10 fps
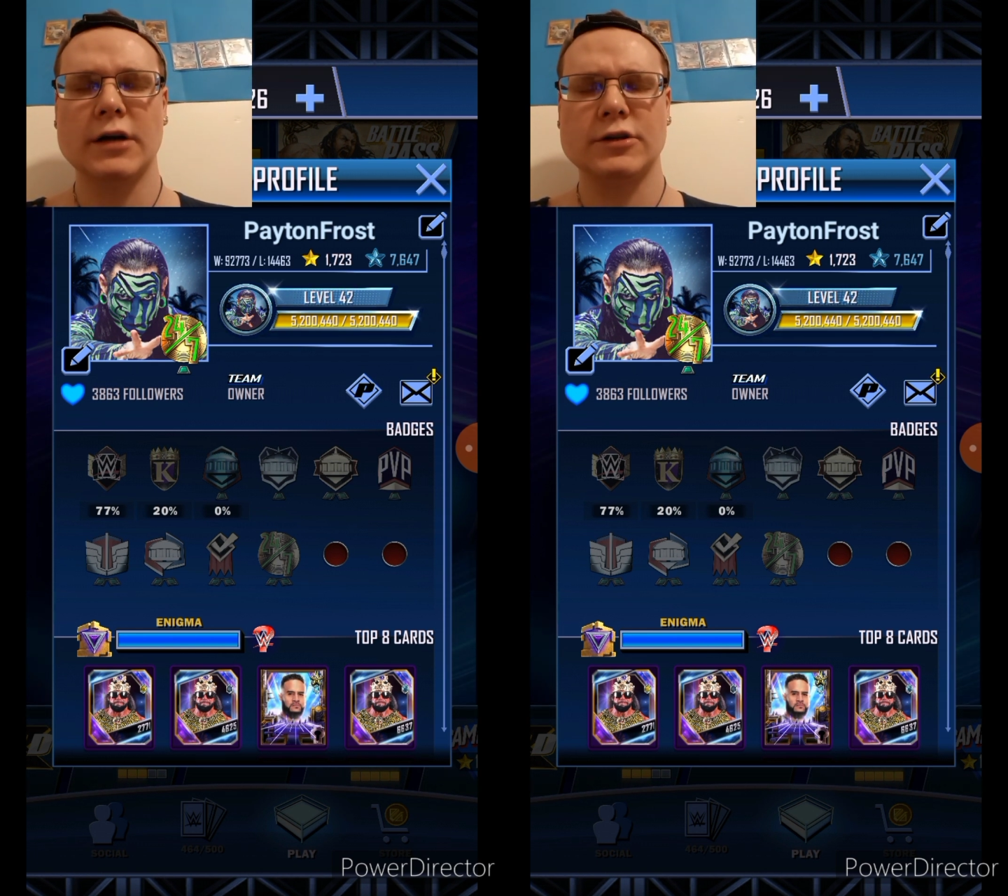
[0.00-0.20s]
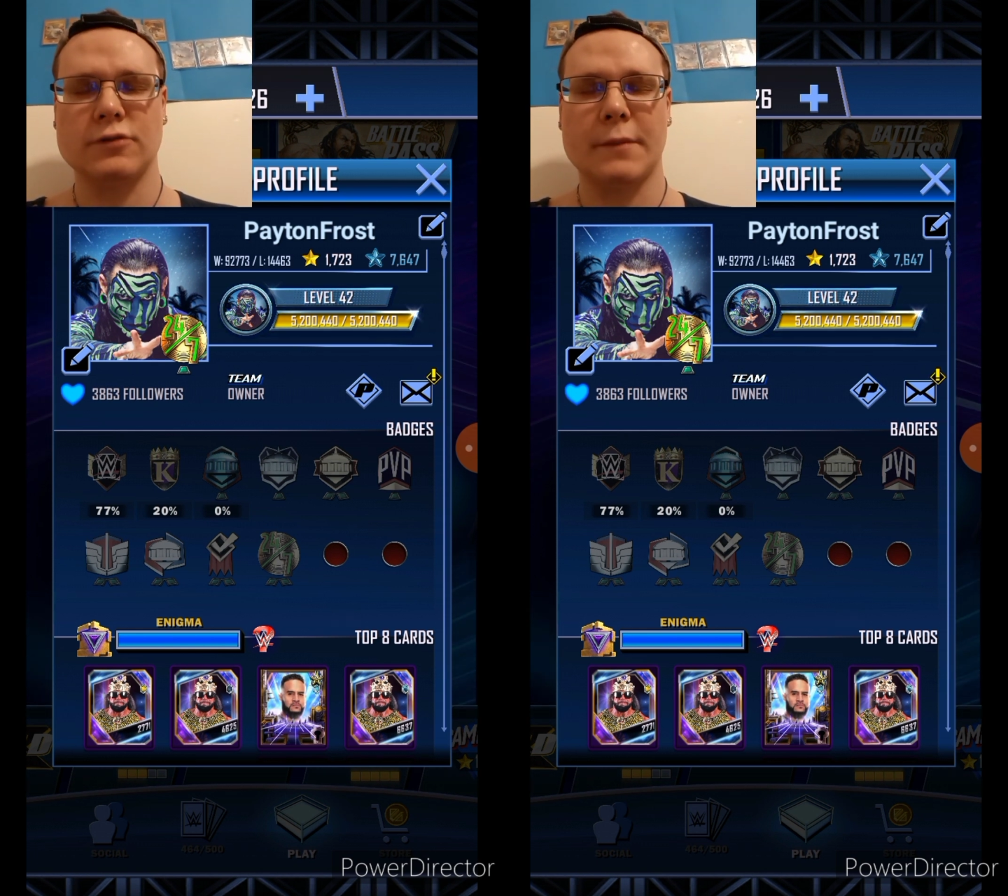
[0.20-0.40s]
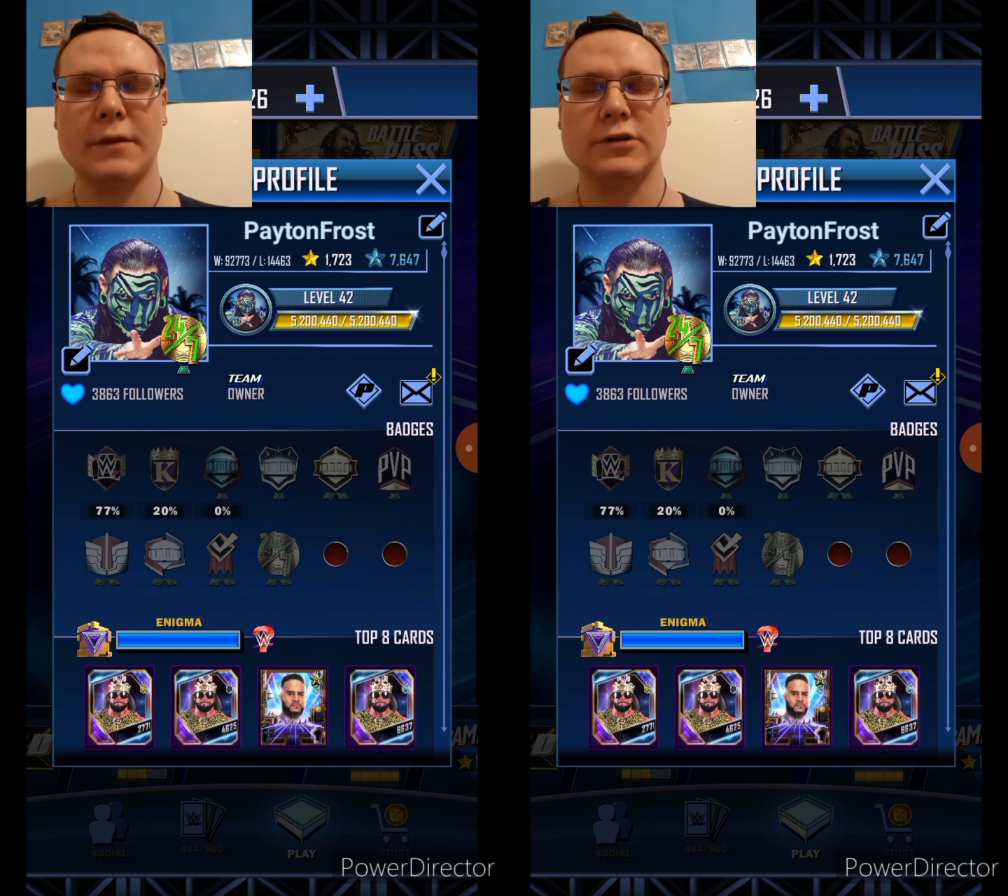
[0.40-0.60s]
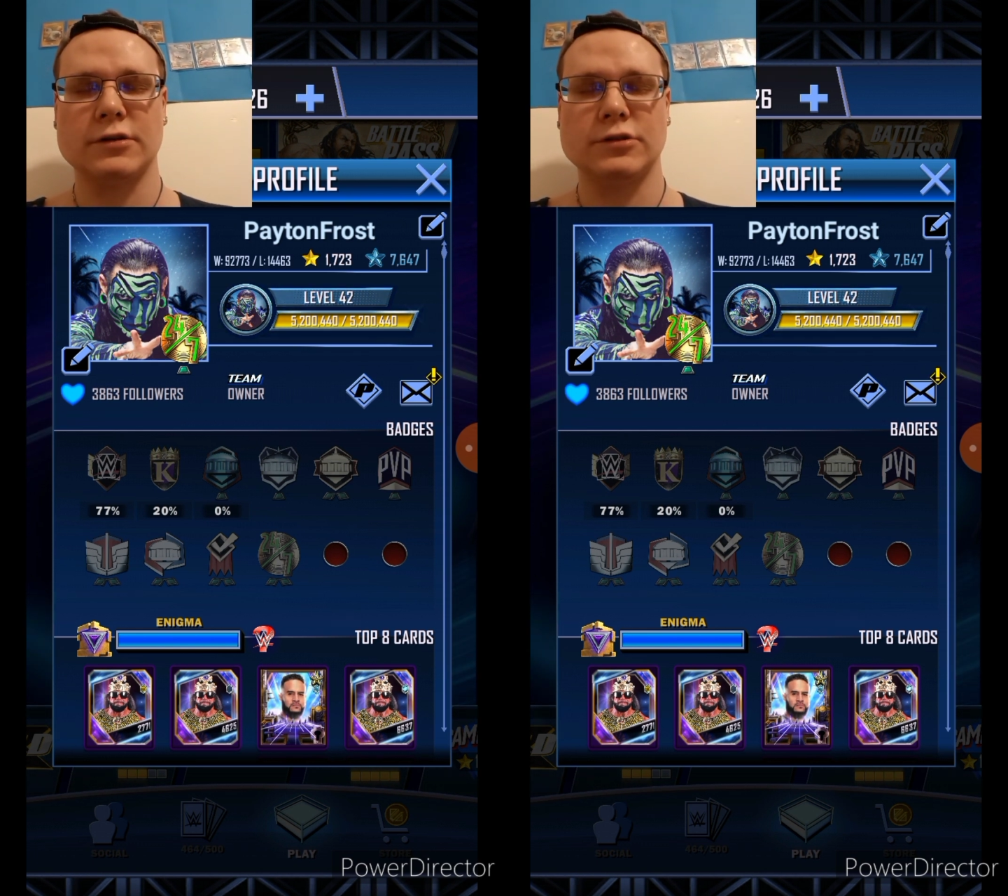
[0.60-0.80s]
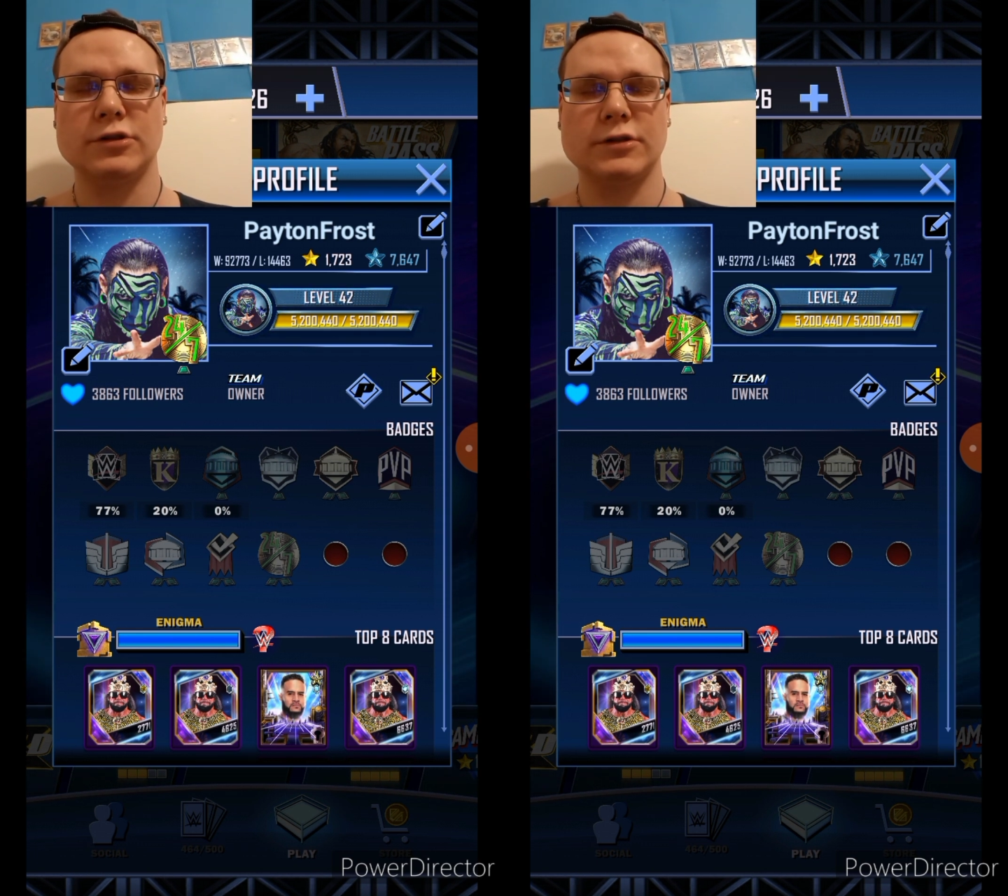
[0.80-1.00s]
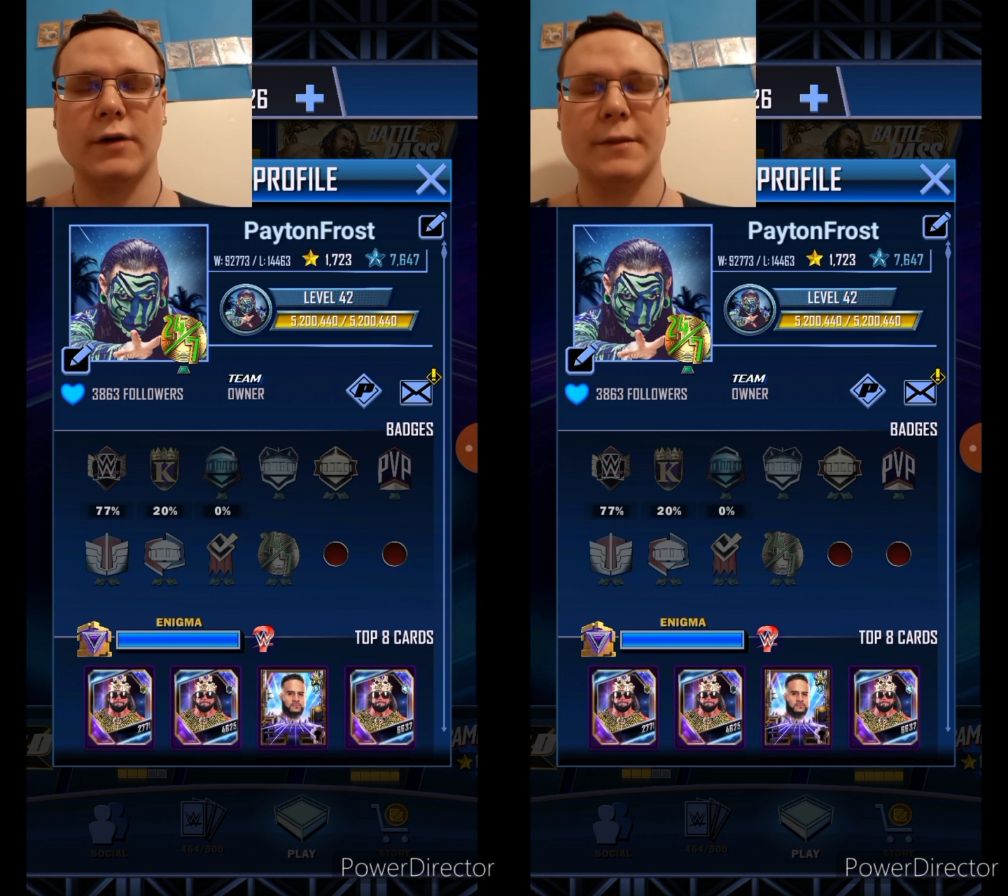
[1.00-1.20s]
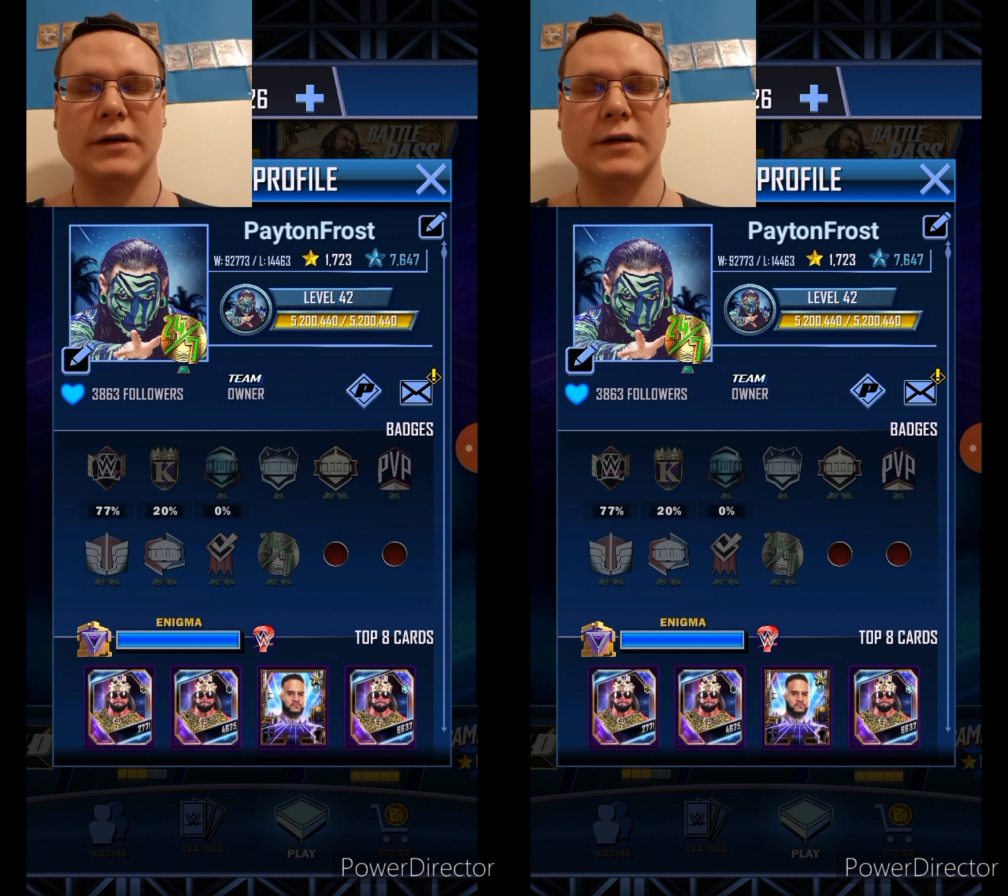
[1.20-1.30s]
just write, just, just write